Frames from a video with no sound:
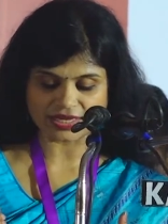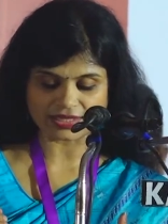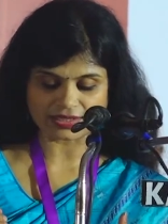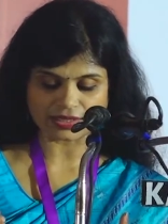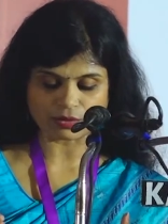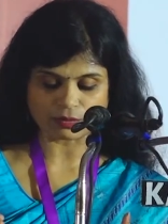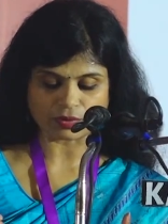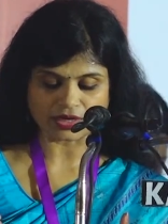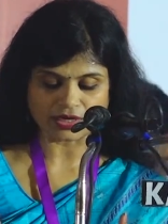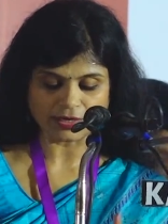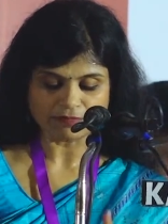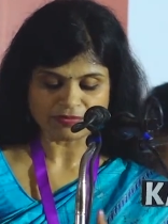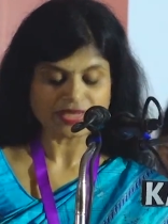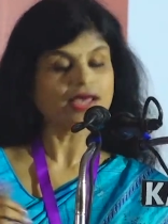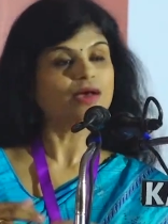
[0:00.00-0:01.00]
in the world,
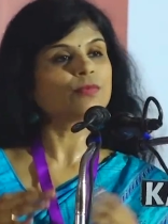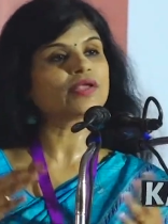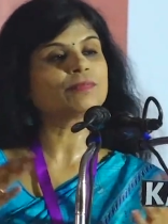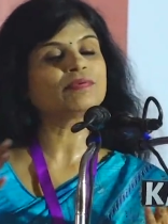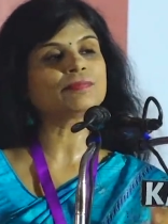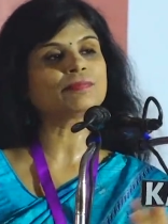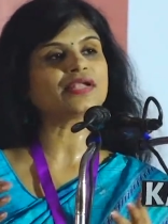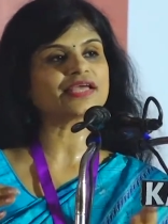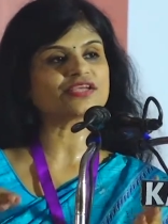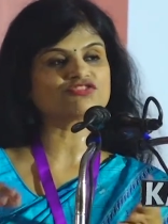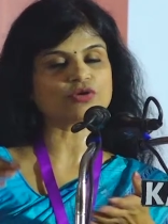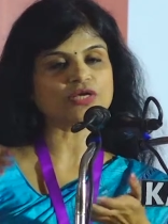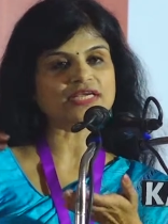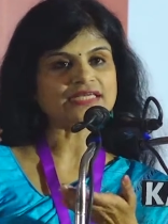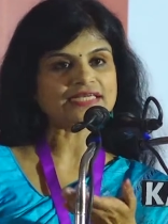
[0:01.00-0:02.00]
where people
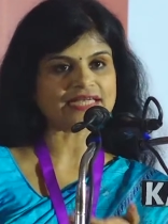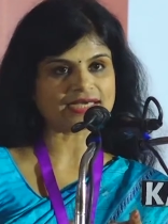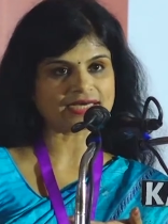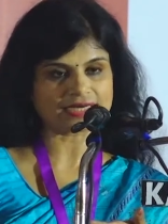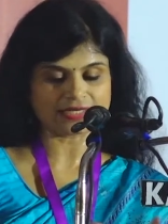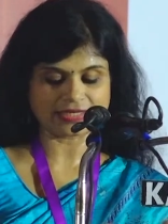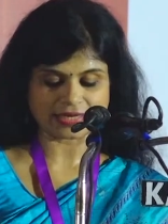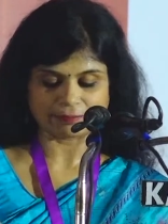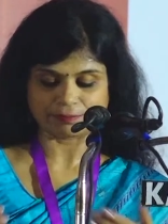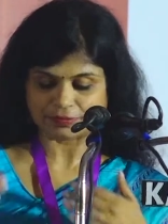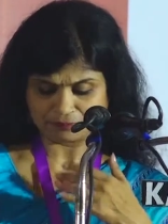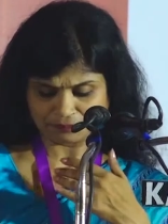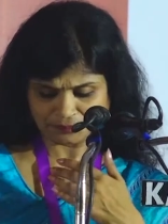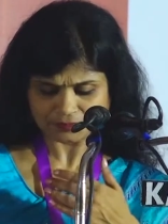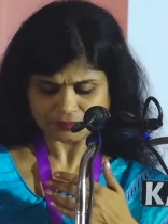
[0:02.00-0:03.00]
actually take a dip
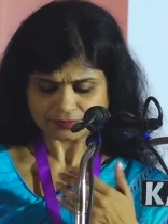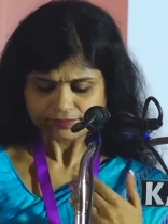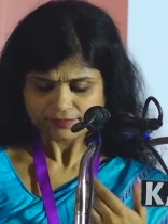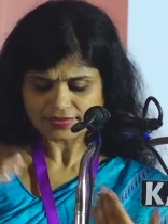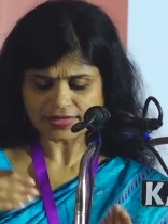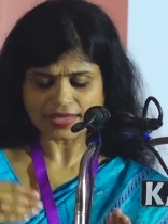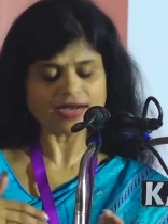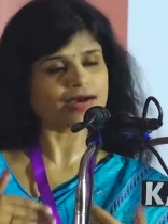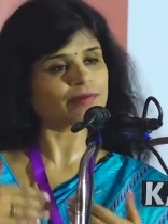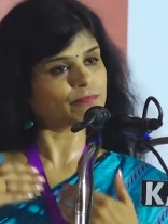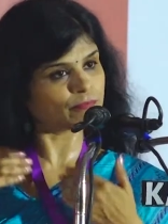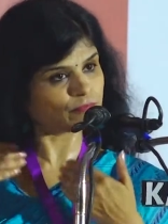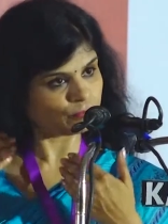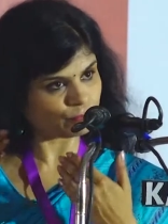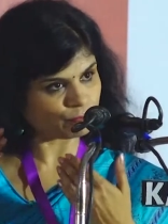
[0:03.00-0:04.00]

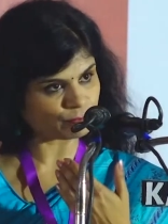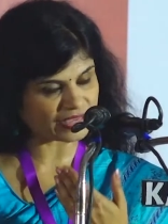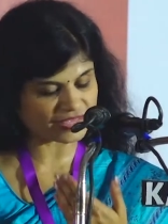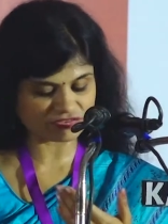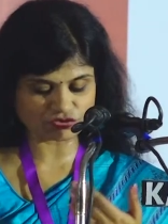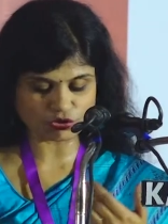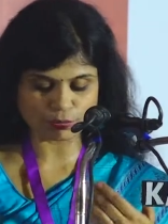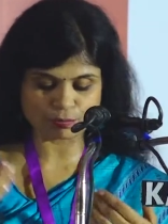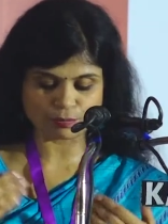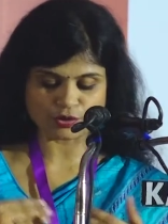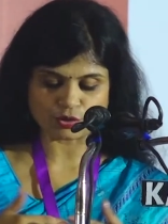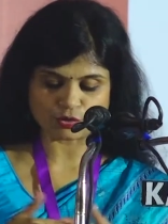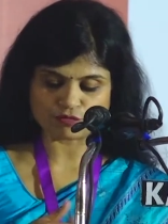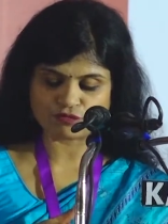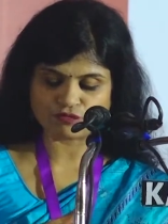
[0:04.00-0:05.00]
based on
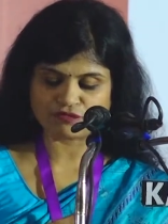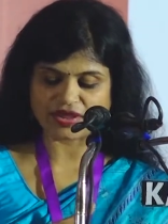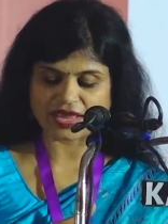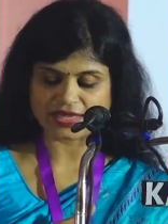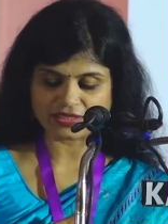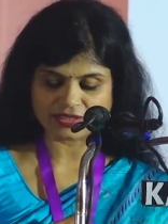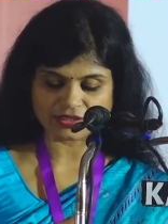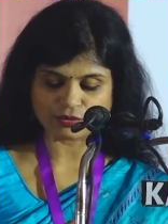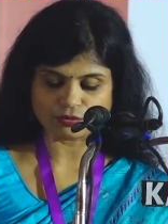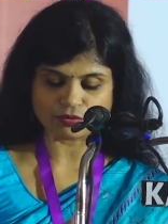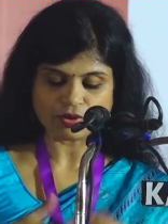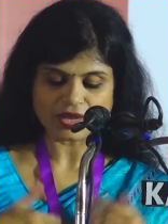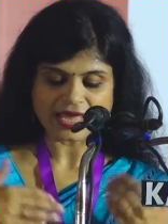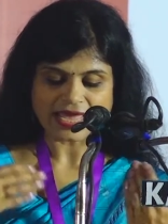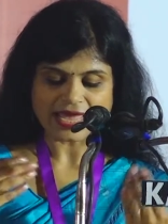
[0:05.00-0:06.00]
pure faith, you know,
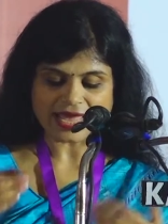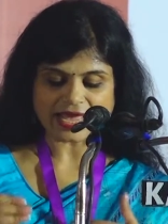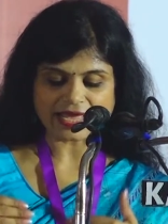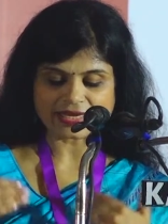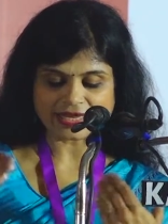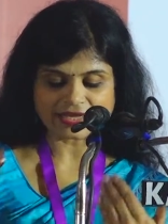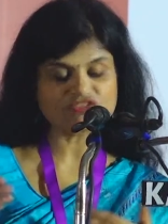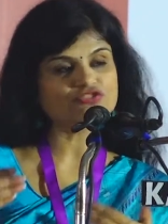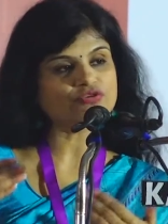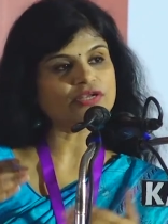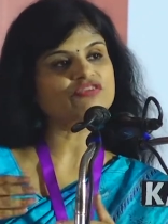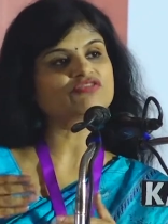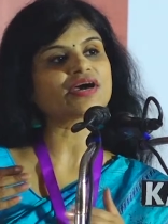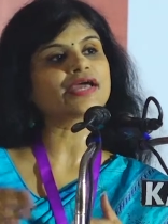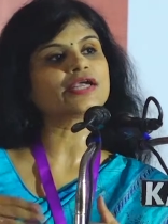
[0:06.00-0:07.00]
and actually
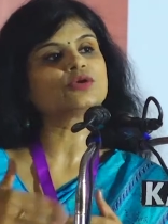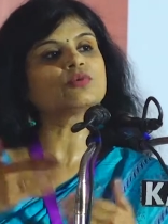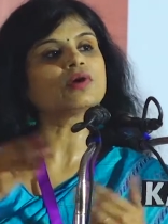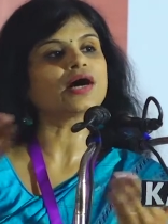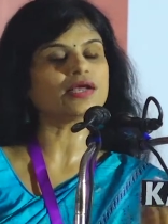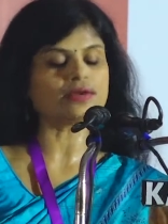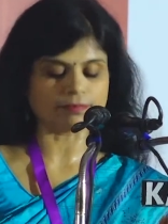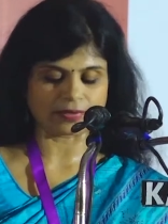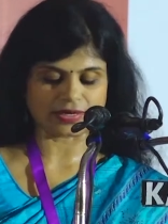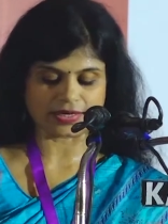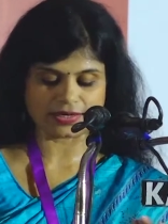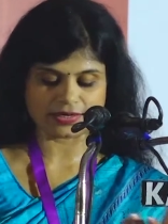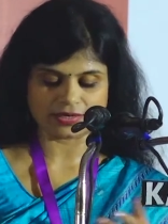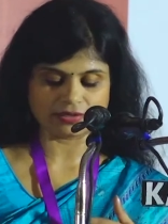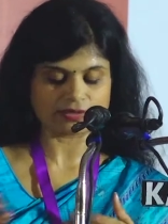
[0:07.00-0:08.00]
try to
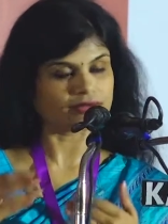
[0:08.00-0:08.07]
unburden